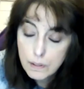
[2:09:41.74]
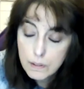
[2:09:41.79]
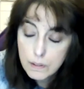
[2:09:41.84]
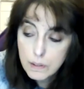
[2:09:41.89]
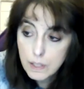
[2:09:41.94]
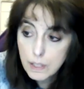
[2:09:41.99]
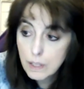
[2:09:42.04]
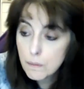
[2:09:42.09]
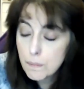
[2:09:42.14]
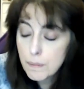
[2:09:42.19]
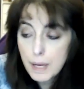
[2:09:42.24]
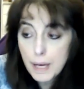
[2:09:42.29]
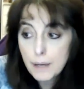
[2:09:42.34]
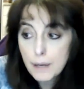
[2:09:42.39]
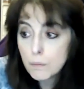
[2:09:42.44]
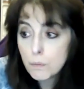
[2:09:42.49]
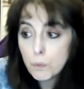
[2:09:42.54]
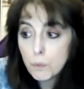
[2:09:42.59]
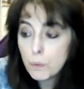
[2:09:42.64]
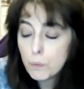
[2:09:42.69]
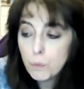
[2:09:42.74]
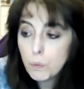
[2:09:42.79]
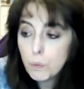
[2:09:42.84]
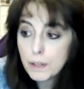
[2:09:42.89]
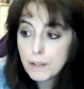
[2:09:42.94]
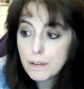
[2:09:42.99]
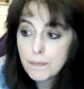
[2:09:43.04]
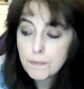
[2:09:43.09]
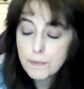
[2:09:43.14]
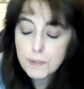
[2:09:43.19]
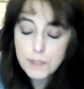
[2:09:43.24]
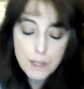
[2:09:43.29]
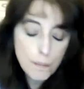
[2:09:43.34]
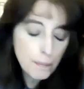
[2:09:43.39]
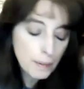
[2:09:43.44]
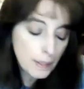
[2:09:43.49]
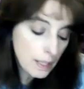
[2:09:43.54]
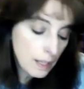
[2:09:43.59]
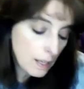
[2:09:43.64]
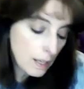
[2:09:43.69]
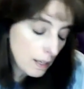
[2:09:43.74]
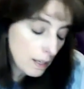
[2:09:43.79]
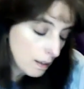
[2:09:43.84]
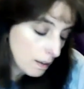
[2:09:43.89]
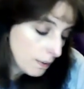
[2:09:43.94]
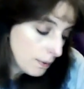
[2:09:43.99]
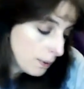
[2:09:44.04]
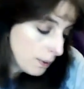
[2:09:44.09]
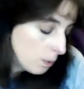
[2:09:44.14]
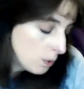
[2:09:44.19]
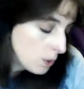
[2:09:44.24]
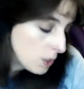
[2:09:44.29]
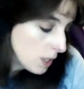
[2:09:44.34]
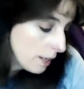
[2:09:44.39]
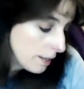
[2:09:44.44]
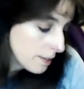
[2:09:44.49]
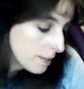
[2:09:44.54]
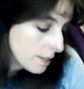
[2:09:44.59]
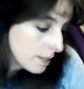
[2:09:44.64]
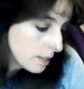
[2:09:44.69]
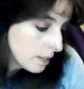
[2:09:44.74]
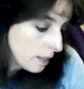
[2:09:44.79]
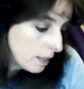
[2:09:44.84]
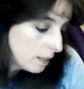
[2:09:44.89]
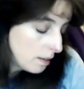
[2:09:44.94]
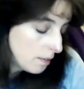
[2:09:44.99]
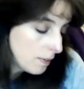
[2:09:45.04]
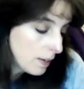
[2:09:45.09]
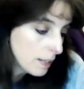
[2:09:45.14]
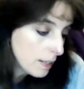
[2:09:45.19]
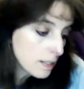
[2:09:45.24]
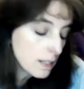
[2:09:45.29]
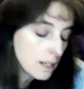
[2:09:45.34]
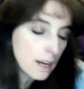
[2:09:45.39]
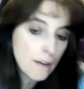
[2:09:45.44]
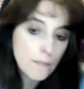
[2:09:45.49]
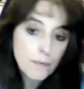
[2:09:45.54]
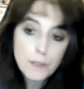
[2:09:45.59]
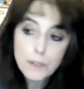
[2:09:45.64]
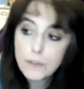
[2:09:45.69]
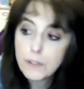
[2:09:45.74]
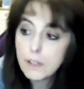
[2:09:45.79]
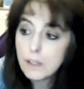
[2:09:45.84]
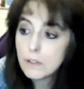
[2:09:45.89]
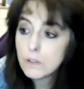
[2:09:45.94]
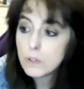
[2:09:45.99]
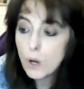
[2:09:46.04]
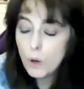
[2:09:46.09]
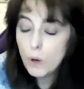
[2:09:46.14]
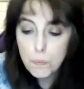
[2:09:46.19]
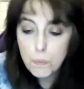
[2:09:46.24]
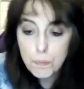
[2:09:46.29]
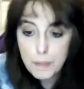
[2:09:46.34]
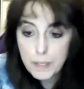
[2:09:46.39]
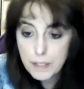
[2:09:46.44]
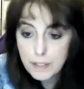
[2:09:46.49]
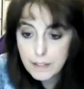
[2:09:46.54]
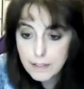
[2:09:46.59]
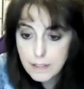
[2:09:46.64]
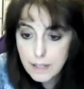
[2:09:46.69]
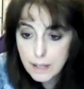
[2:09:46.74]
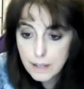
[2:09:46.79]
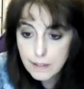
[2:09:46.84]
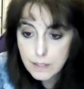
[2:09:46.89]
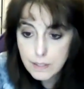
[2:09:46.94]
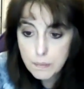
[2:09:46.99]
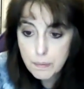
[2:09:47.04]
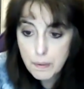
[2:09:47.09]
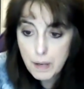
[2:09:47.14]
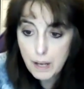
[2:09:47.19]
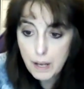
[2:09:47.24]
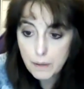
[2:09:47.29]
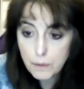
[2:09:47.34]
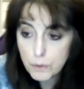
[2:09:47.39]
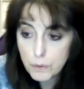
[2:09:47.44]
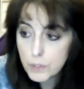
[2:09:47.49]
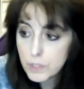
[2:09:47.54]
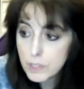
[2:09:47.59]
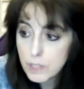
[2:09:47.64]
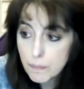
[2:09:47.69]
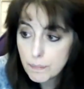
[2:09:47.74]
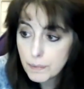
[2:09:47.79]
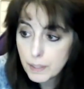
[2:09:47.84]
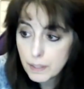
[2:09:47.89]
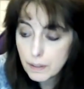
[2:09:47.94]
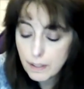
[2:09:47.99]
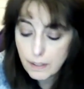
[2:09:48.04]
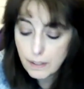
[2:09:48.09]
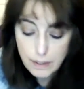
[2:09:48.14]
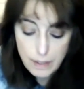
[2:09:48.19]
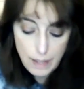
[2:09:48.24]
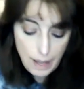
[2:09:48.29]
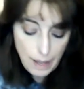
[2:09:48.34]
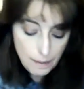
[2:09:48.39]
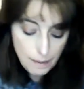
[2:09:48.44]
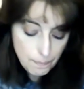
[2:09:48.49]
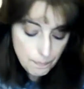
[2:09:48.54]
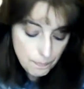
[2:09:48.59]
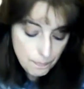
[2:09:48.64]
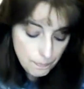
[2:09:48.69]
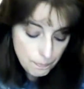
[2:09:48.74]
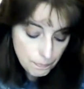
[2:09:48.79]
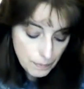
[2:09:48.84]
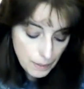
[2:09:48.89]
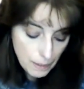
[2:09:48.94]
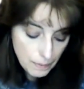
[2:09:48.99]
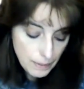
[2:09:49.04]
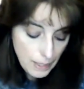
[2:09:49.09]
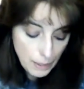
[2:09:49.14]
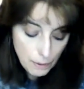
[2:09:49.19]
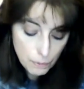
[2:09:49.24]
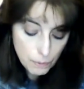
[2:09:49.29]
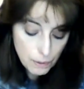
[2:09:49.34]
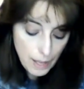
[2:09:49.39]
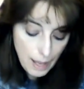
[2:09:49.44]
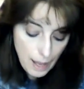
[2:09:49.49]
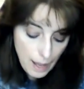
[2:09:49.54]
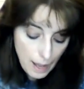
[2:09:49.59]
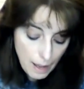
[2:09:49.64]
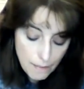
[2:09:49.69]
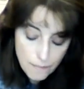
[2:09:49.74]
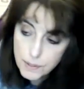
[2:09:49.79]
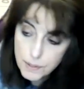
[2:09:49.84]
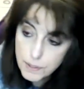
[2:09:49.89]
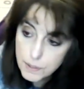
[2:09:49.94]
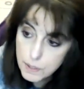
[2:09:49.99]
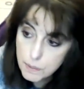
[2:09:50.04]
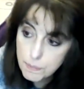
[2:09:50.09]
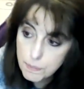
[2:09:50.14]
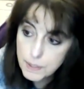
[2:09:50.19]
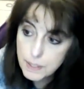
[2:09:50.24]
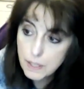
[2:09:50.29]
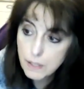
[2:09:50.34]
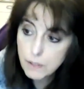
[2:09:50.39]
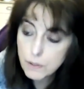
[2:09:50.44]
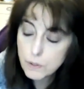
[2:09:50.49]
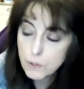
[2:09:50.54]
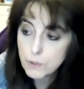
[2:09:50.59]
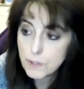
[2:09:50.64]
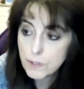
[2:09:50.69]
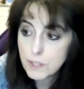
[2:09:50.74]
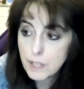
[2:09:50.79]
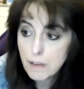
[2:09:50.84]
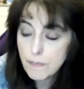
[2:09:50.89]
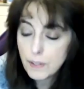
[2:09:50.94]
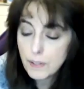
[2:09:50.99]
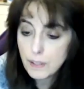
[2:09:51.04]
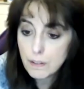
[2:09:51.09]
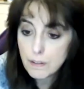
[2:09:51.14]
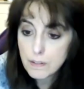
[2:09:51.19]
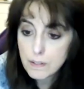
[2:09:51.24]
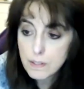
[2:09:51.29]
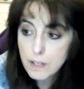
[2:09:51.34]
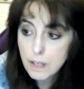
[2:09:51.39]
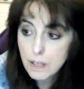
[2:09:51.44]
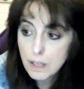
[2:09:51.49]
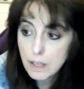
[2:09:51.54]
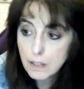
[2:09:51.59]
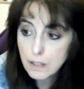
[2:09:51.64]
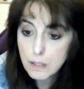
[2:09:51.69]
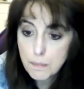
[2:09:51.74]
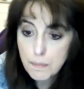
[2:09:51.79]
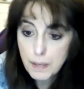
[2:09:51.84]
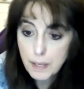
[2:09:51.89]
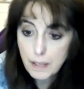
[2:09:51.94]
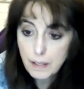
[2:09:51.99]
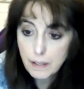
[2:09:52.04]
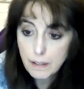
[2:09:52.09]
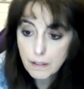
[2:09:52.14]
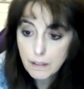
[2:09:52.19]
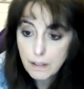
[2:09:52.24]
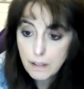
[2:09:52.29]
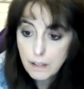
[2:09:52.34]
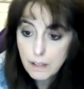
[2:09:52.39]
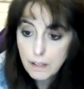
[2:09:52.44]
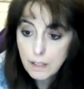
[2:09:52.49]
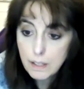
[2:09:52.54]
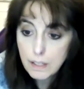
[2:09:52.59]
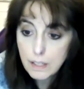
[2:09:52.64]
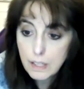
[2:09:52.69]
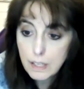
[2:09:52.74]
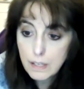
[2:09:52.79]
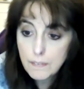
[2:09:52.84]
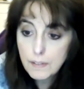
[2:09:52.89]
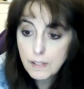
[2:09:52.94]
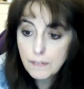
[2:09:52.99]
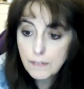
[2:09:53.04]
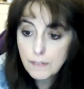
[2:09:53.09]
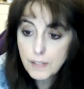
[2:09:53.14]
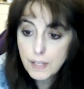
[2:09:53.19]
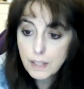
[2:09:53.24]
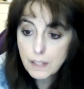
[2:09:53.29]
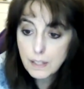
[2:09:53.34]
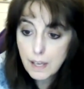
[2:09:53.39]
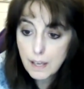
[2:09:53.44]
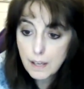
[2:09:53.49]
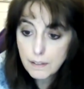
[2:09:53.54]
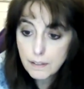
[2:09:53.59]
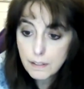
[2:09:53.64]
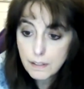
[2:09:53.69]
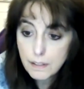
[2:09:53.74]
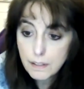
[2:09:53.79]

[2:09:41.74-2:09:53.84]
Think about what if somebody, just invested everything to open a day spa or something like that. They don't have substantial savings in the bank. Even if they get